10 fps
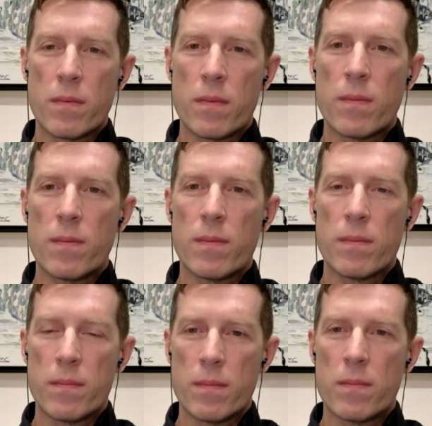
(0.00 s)

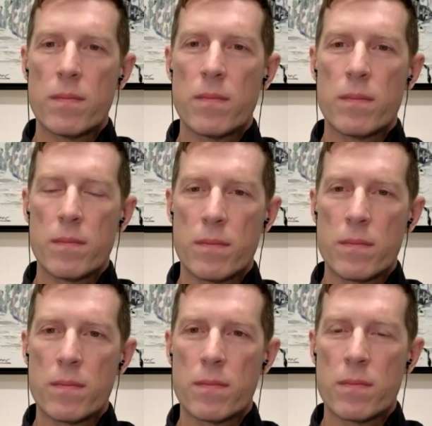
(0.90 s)

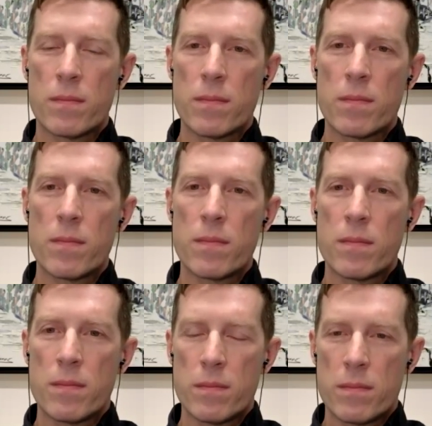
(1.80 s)

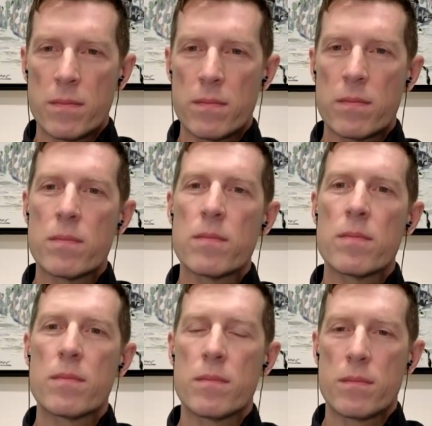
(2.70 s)
[no speech]